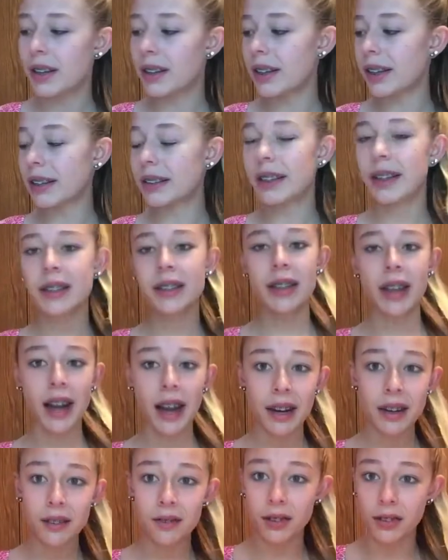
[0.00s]
Like, that's
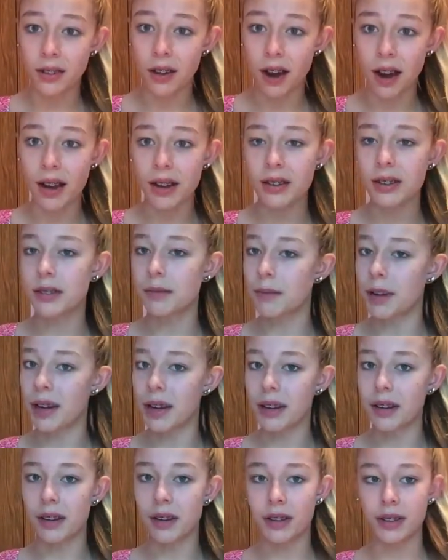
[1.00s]
kind of a lot to
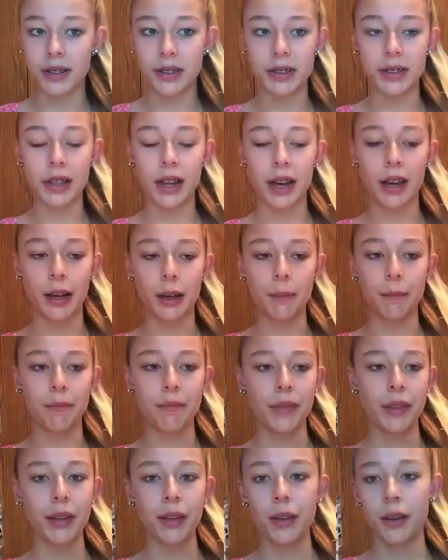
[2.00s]
make a slime
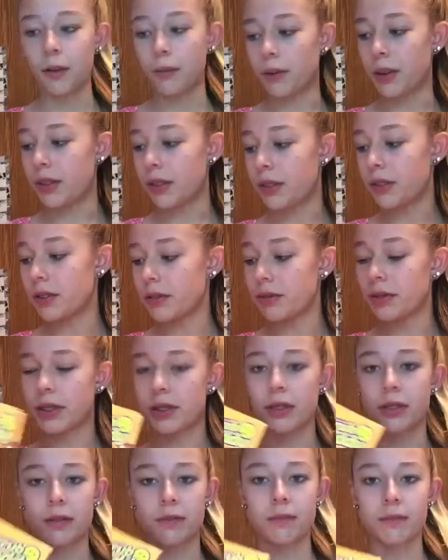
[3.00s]
with
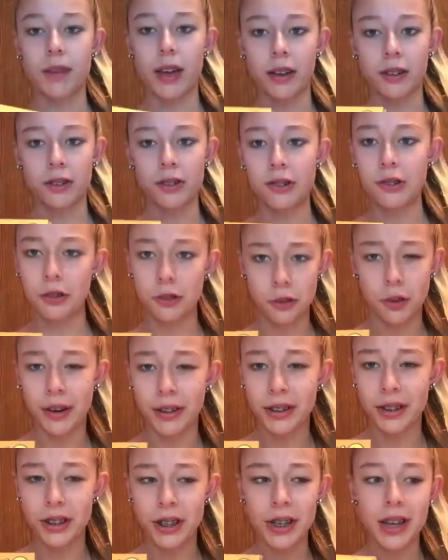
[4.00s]
this extra
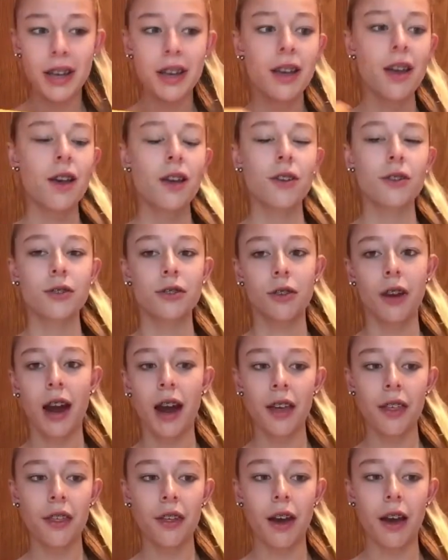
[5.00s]
crunch in it. So
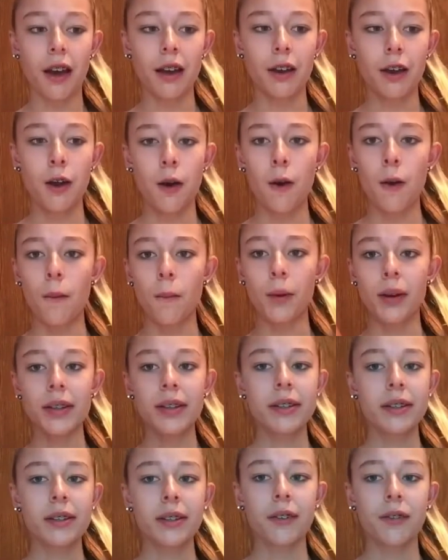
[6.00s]
I thought, what
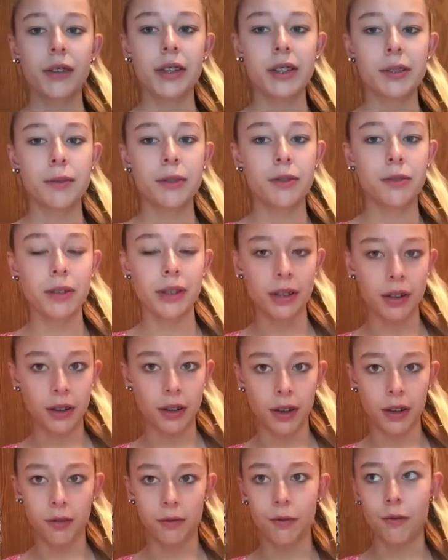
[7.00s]
is the difference between
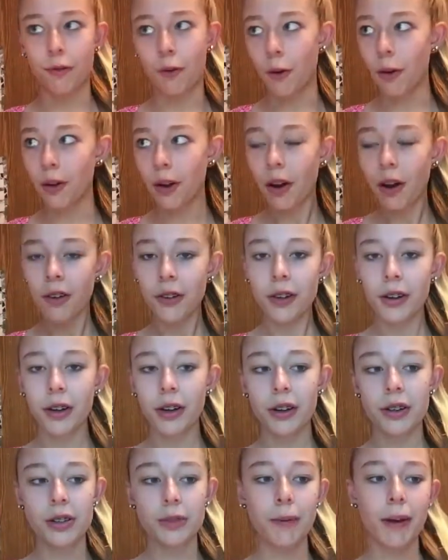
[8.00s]
a
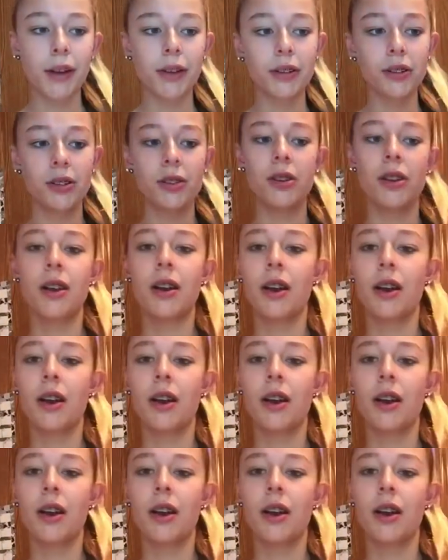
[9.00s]
$4 sponge